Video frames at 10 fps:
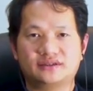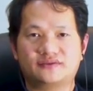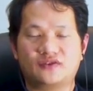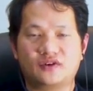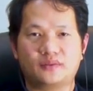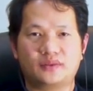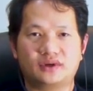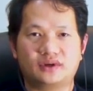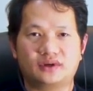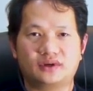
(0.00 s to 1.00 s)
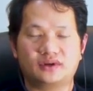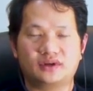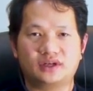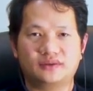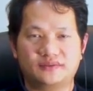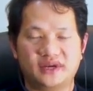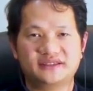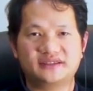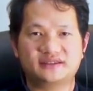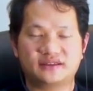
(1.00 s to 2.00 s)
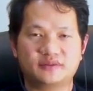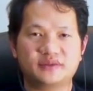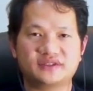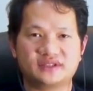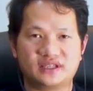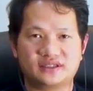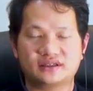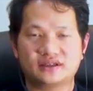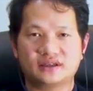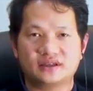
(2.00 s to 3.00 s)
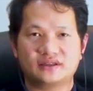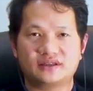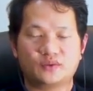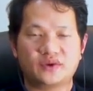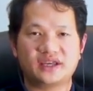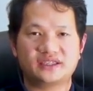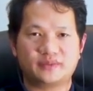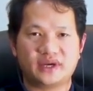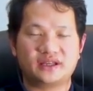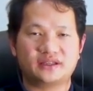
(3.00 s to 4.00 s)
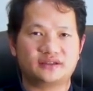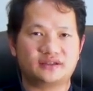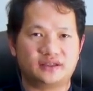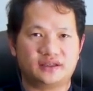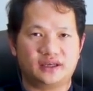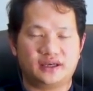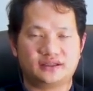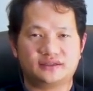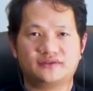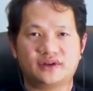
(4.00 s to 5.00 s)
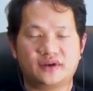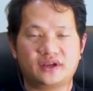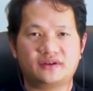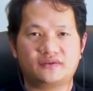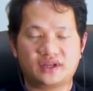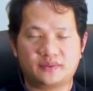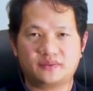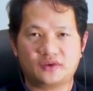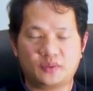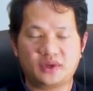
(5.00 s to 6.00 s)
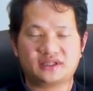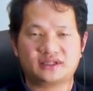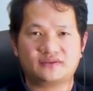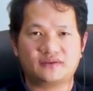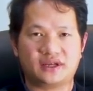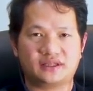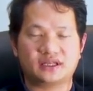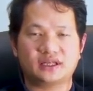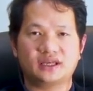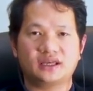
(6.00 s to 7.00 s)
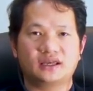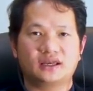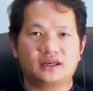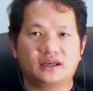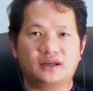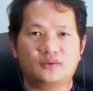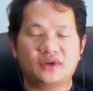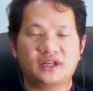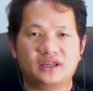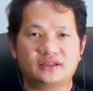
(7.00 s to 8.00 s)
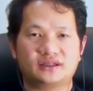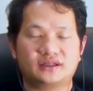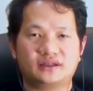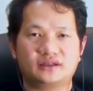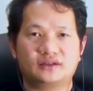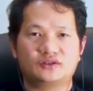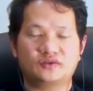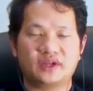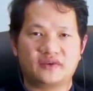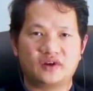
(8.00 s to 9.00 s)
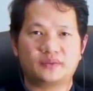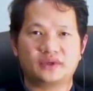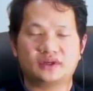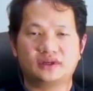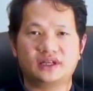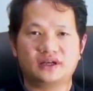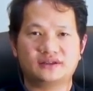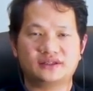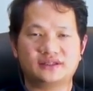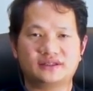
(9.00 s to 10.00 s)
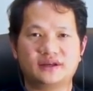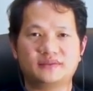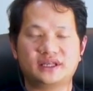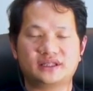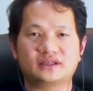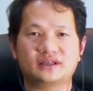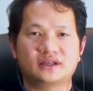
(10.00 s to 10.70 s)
is from an existing business that we expand at a very rapid rate. And we need to develop another system that